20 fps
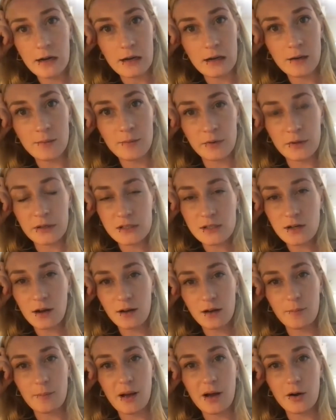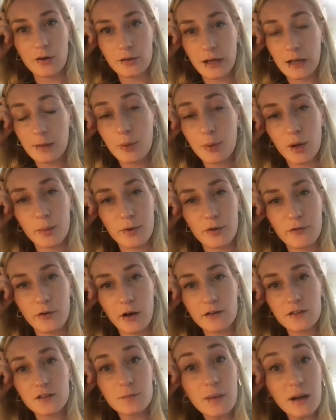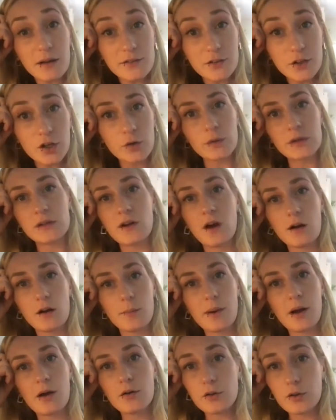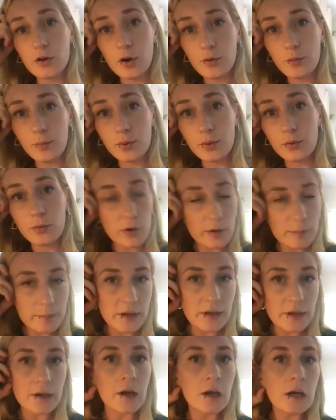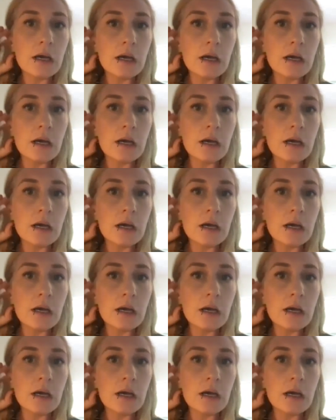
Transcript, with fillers: When we talk about permafrost melting, or we talk about global warming,